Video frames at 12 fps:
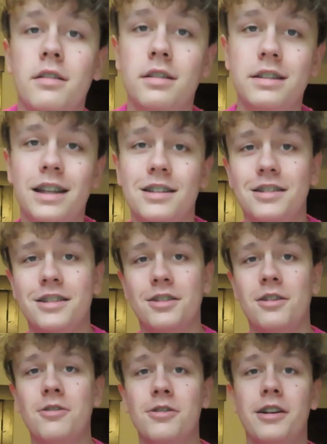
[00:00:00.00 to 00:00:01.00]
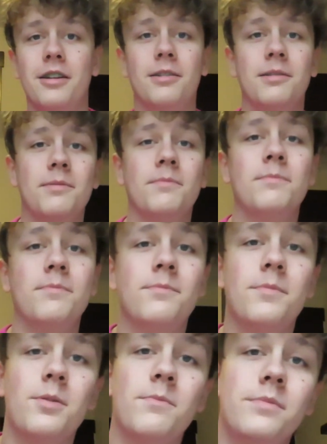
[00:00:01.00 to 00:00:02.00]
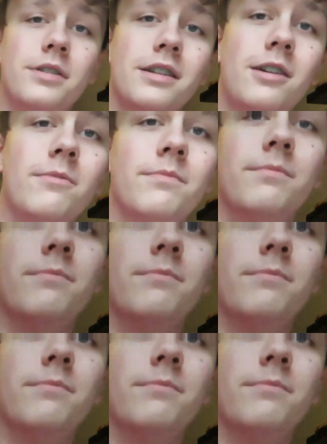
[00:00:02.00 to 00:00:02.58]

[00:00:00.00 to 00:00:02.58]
Let's get to 600. Peace out.